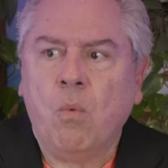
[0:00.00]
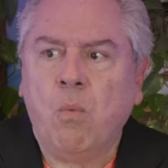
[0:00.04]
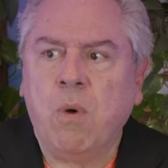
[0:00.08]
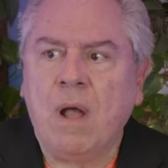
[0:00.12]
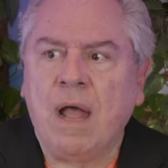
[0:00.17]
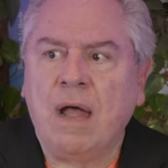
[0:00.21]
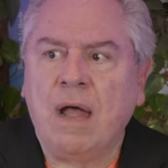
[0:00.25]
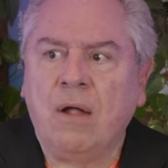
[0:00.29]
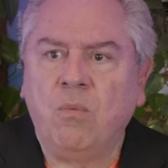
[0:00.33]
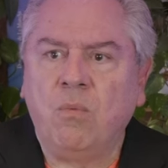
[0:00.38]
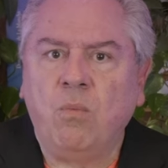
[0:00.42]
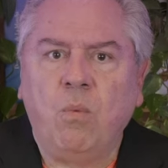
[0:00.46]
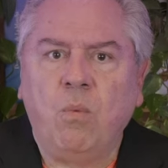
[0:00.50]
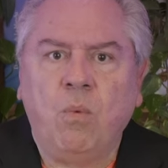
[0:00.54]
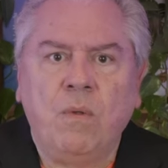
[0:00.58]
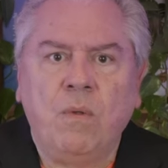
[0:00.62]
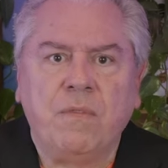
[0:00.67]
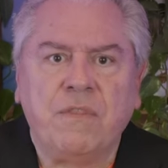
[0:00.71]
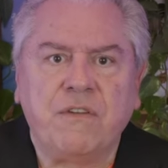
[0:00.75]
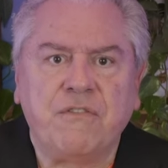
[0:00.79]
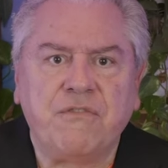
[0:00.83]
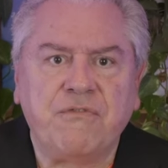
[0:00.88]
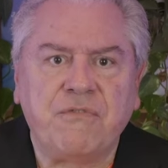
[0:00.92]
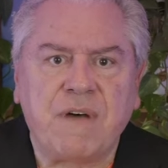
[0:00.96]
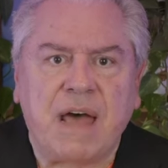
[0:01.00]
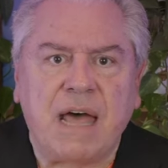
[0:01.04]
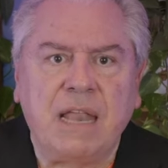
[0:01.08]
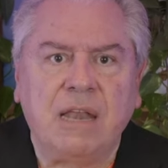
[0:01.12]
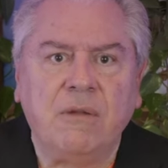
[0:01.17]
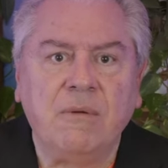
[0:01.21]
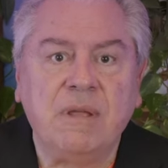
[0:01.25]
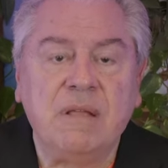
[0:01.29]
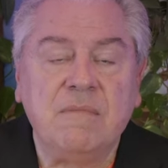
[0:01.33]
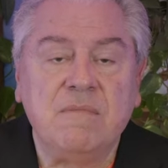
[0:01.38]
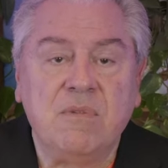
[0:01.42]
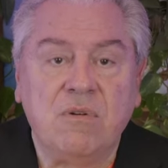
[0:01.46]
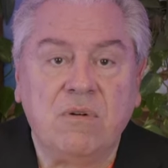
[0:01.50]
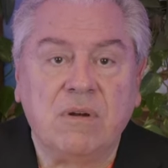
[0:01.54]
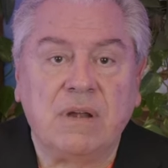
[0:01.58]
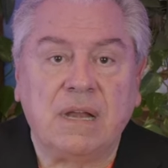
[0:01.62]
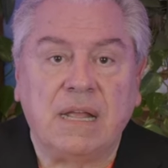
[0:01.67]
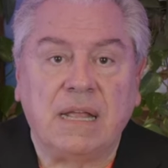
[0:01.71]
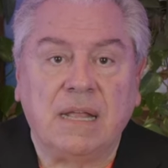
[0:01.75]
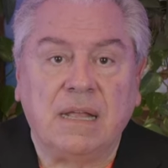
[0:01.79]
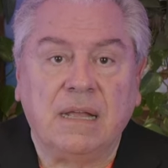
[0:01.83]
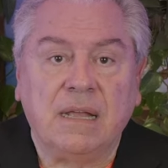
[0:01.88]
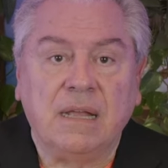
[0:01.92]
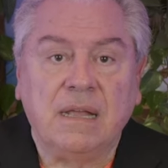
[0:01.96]
Well, the following
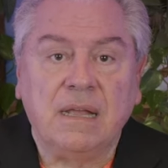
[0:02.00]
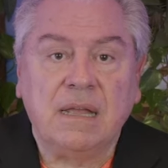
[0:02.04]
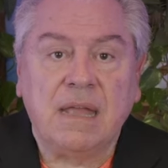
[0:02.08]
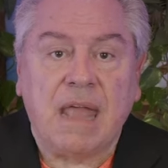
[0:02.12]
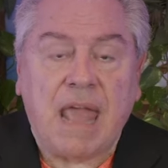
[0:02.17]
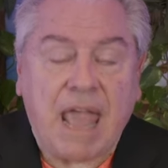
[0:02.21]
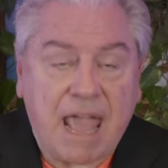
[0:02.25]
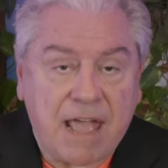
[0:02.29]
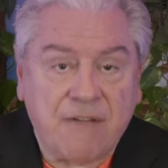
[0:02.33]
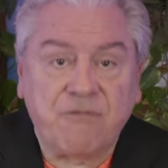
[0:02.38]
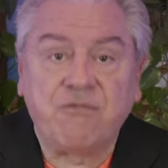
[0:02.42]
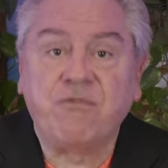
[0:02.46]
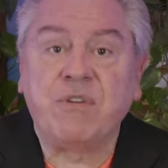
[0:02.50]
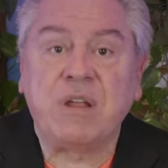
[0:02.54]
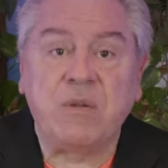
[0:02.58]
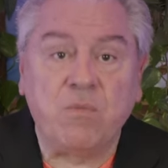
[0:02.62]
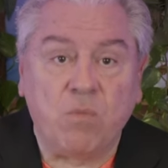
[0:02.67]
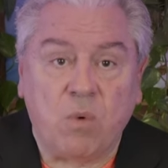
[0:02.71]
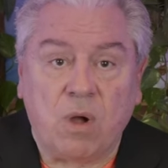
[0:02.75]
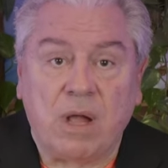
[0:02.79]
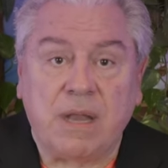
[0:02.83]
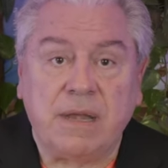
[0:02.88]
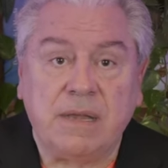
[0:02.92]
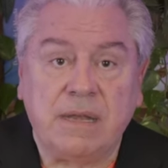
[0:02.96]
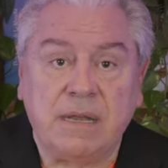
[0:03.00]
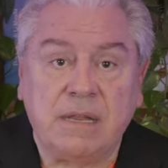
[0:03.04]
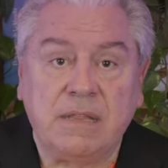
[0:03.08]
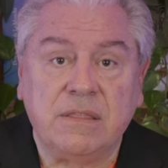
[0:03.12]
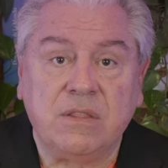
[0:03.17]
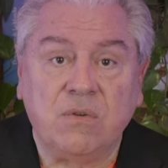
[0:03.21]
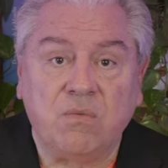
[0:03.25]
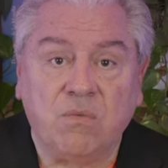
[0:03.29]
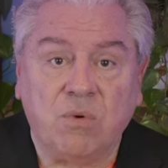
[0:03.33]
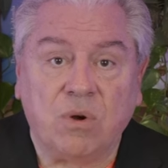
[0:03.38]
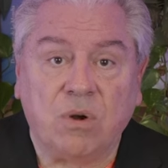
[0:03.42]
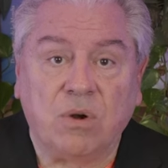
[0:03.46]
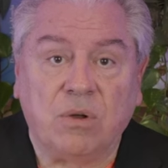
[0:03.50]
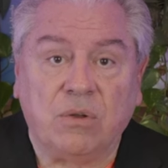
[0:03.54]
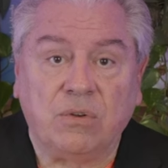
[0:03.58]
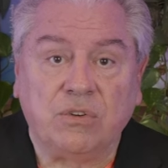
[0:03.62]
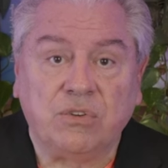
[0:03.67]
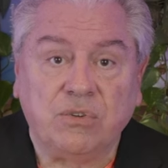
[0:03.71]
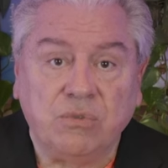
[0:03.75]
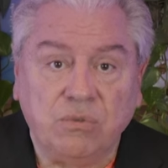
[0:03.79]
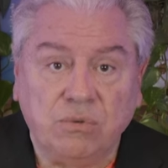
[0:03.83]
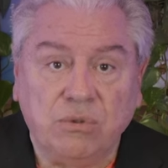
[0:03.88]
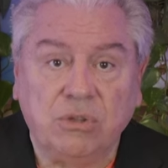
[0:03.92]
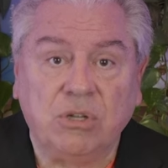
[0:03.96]
morning, everyone in the
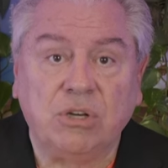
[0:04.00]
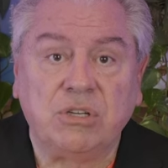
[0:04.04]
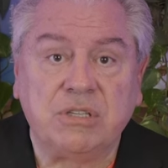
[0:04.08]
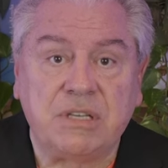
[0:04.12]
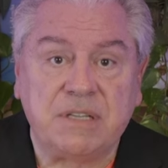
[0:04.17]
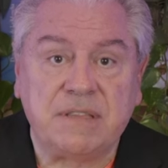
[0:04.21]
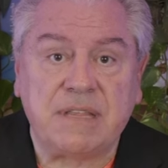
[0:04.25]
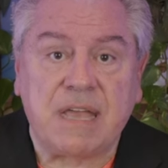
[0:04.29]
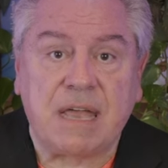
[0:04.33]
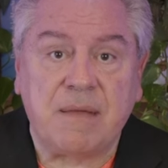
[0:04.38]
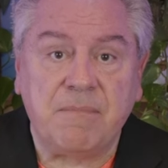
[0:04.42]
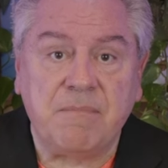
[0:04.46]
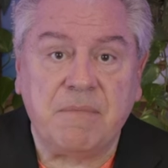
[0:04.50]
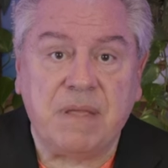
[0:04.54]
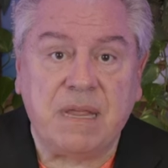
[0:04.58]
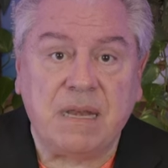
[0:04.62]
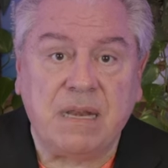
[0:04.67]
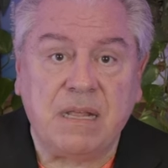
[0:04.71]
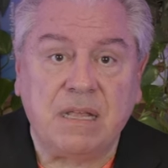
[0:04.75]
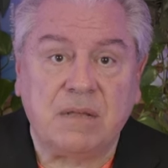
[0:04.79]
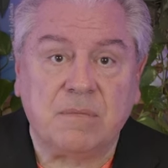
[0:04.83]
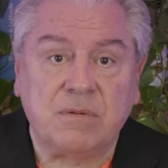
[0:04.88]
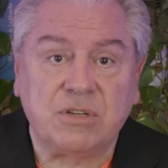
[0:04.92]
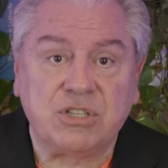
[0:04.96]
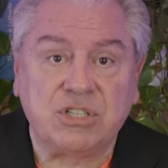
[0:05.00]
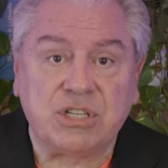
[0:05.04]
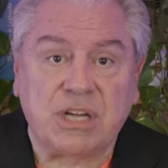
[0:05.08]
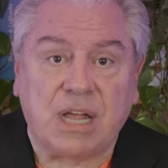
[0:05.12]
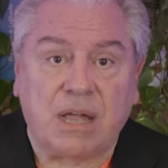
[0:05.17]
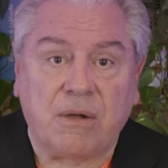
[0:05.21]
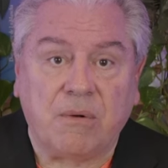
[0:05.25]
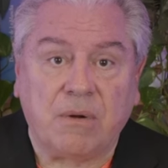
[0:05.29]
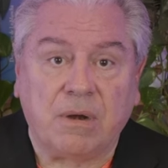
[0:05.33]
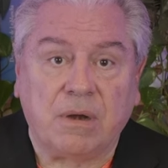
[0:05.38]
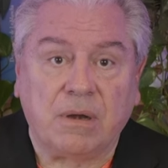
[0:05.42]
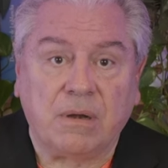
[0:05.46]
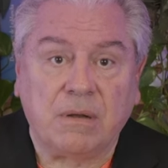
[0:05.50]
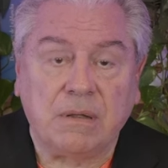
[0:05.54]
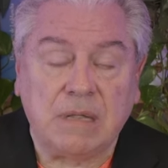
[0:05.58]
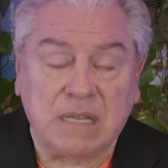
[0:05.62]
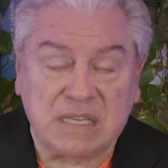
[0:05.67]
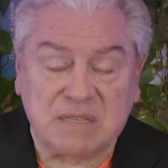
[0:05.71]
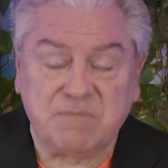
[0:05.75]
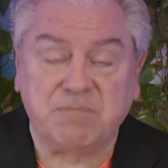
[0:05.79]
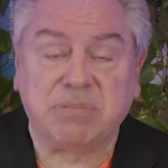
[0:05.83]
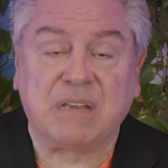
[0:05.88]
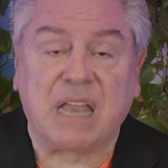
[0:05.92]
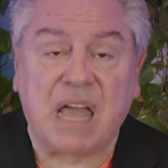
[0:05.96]
world who looked at that meteor shower
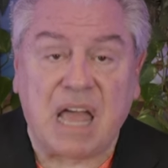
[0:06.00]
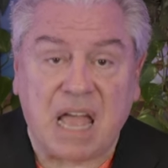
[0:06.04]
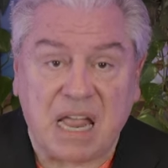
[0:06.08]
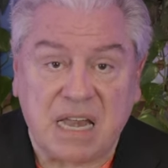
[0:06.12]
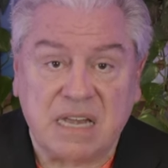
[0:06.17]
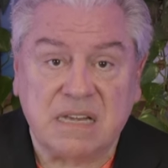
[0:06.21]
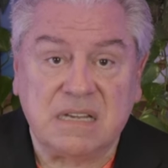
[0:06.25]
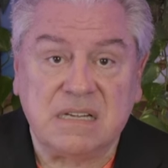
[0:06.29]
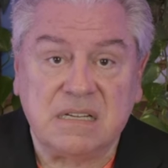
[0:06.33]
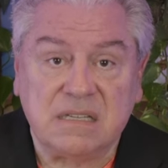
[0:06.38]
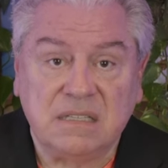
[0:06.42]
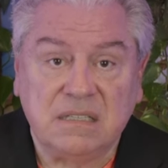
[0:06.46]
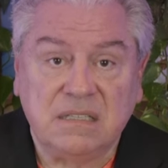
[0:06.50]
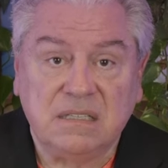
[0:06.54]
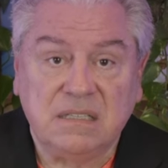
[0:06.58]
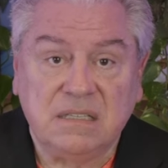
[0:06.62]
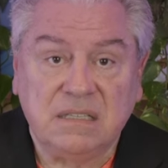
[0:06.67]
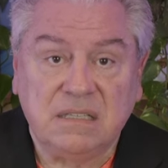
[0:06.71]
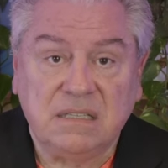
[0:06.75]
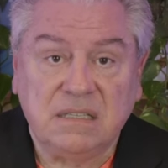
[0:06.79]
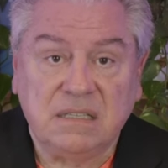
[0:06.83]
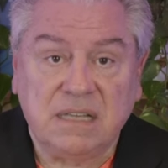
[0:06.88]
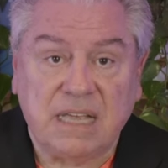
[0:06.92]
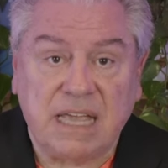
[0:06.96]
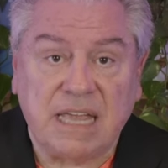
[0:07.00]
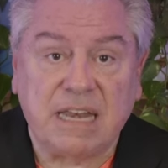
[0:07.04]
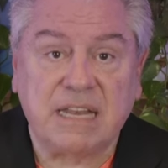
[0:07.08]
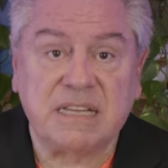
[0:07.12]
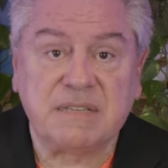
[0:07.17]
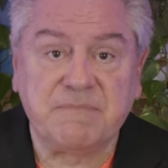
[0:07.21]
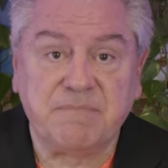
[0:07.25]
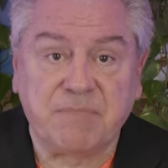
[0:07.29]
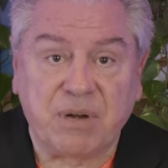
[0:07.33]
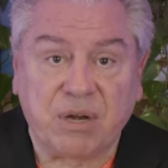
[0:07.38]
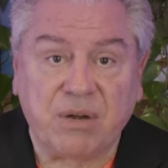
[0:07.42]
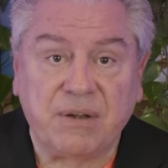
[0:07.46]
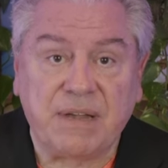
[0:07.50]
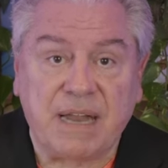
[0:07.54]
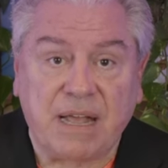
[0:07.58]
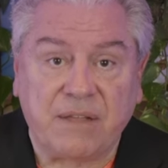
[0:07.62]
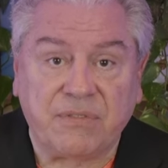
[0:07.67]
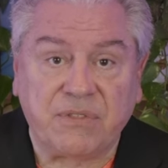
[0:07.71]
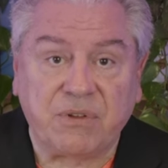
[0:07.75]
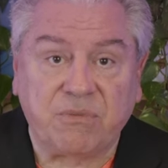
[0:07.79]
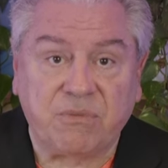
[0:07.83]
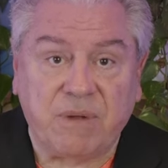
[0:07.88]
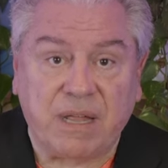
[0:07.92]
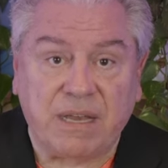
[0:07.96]
is blind. It has burned
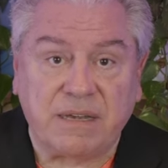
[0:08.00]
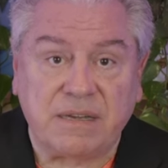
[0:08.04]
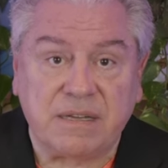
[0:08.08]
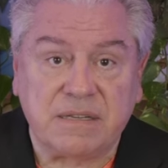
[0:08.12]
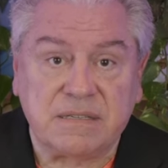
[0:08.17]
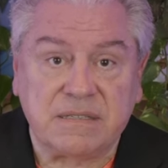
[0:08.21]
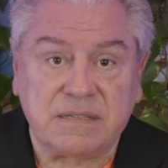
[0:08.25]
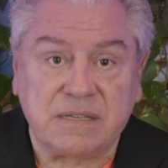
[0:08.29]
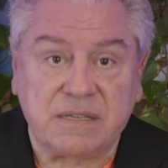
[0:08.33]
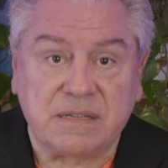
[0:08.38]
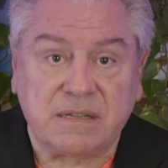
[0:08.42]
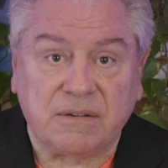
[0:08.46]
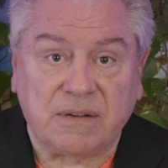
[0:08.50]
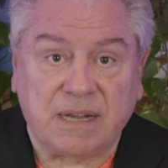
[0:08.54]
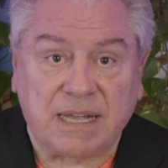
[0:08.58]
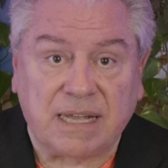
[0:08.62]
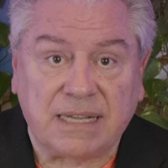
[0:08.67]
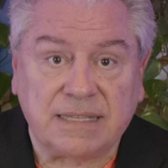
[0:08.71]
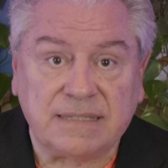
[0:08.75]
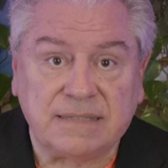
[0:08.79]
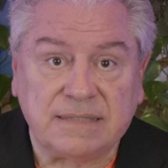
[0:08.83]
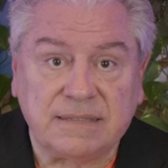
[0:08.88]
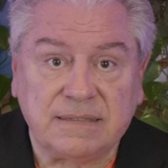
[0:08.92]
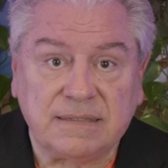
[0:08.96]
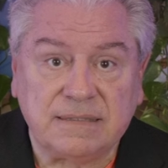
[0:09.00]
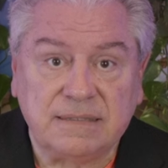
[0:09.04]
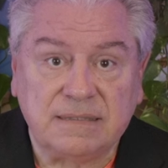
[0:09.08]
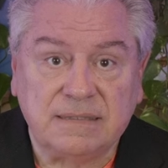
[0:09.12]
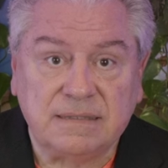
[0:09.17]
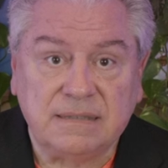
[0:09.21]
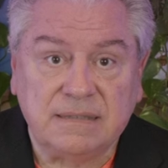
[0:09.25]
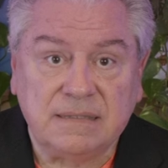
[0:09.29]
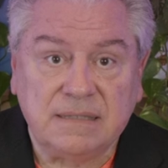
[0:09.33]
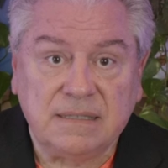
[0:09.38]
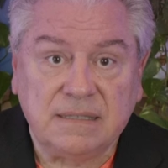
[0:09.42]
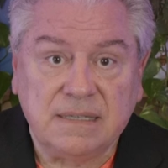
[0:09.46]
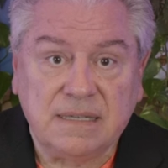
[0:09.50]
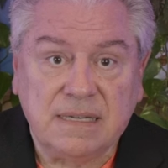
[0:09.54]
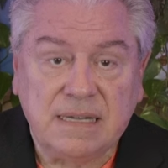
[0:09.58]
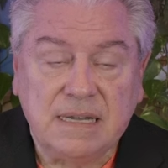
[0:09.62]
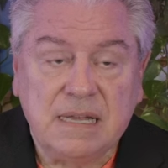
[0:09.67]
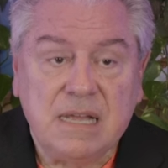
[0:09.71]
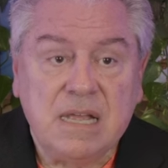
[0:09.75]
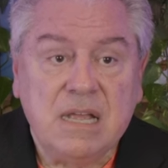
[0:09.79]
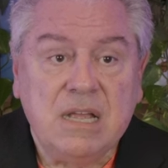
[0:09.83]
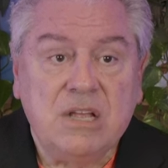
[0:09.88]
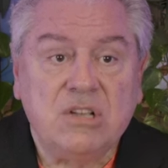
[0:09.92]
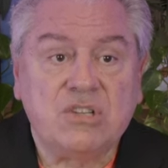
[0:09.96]
out the retinas in their eyes.
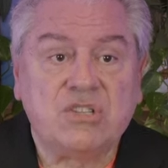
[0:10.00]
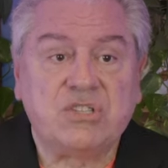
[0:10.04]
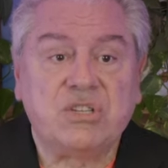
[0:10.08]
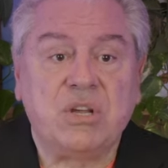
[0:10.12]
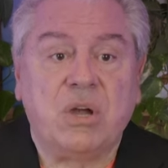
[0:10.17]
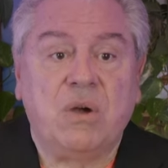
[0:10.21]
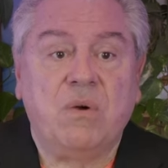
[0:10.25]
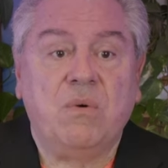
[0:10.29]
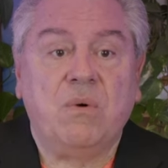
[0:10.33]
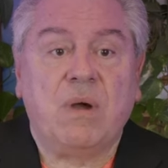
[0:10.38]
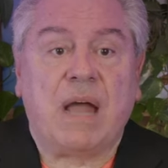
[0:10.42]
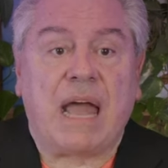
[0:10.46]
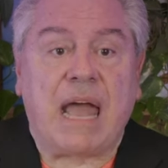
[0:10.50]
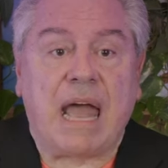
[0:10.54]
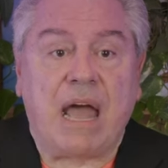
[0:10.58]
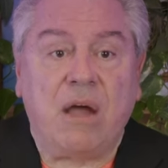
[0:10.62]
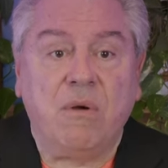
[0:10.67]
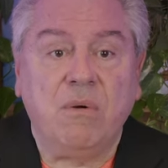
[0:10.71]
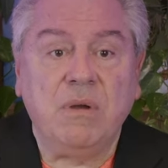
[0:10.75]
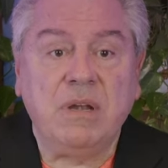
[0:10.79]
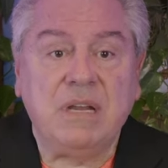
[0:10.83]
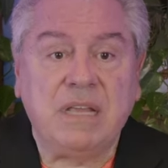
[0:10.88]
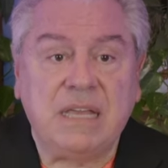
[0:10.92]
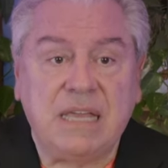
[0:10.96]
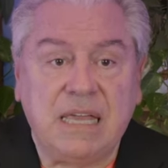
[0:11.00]
So Howard